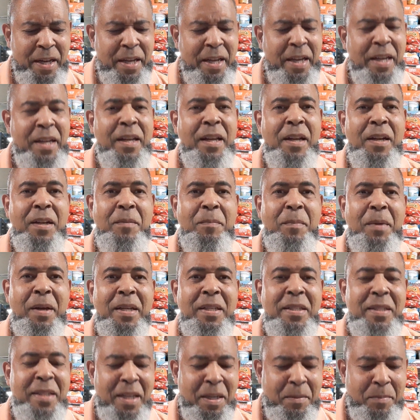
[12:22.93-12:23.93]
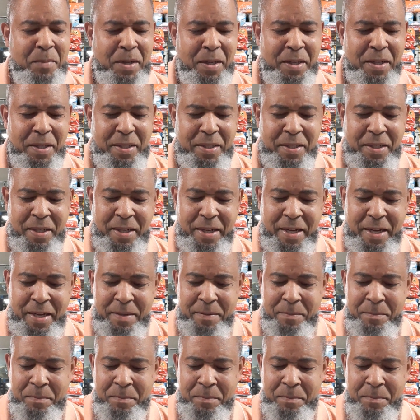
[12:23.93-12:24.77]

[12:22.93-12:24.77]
And the amazing thing about this now, that